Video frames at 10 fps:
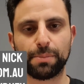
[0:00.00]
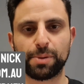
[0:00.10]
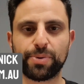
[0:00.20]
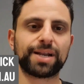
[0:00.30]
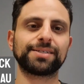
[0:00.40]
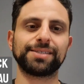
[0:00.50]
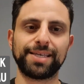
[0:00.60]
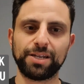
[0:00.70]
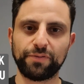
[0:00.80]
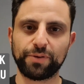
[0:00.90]
I'm the practice
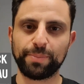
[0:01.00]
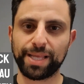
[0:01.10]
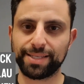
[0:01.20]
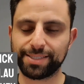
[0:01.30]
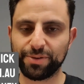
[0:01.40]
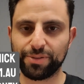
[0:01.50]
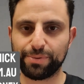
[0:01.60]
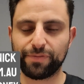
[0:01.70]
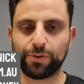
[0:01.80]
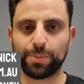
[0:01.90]
leader from Balance Health
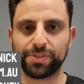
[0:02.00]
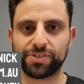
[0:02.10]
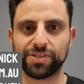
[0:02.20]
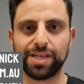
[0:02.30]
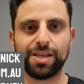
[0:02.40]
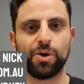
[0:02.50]
and Performance.